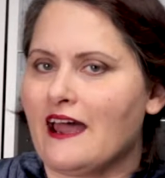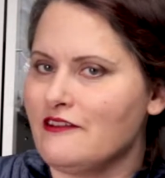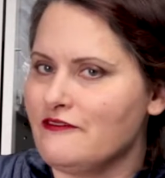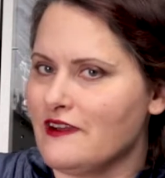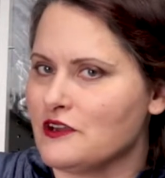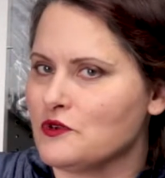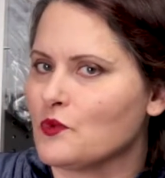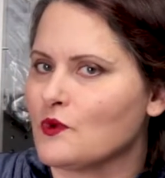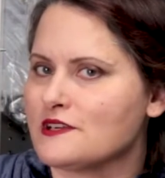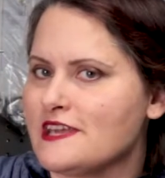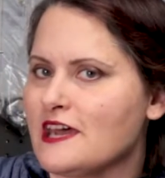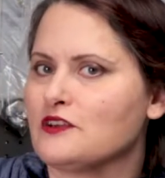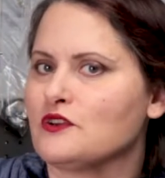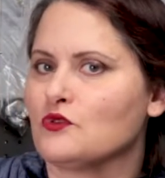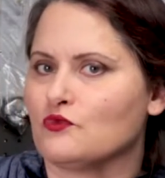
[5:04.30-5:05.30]
I found worked
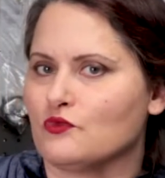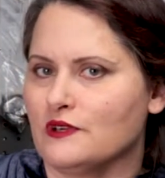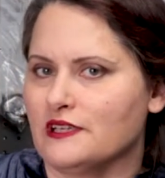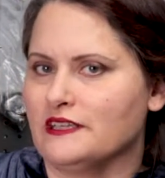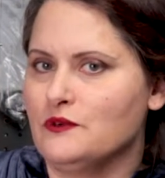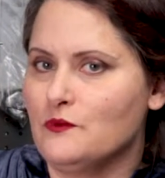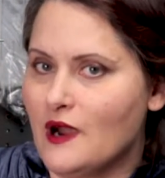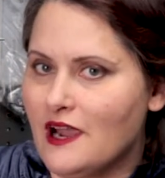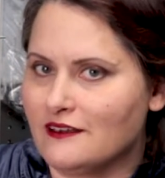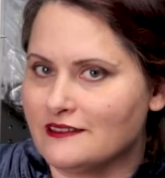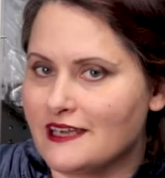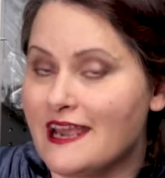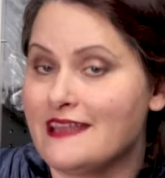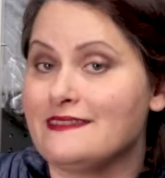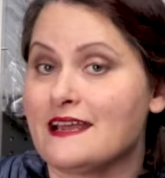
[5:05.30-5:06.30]
out really
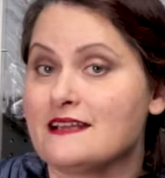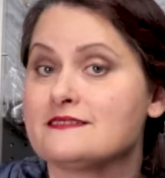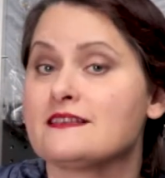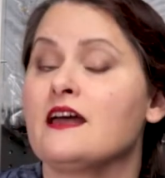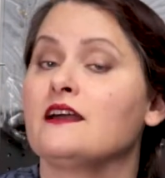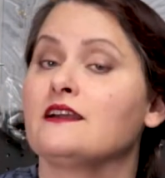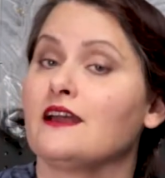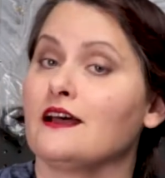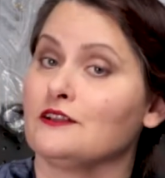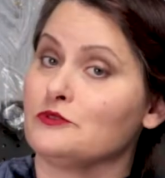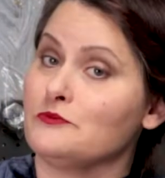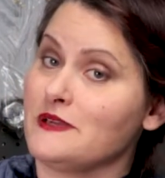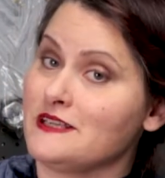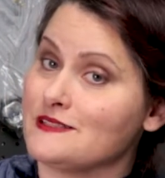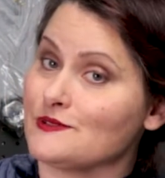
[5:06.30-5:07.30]
well, and that's
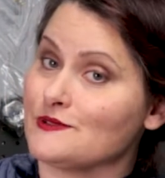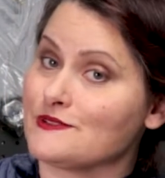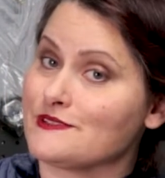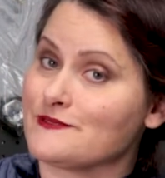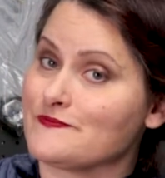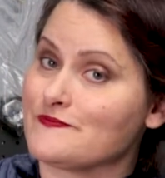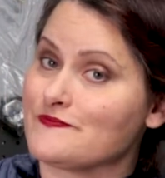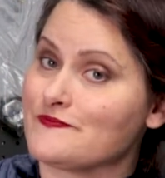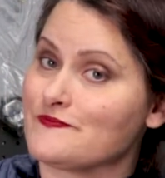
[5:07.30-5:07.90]
colored pencils.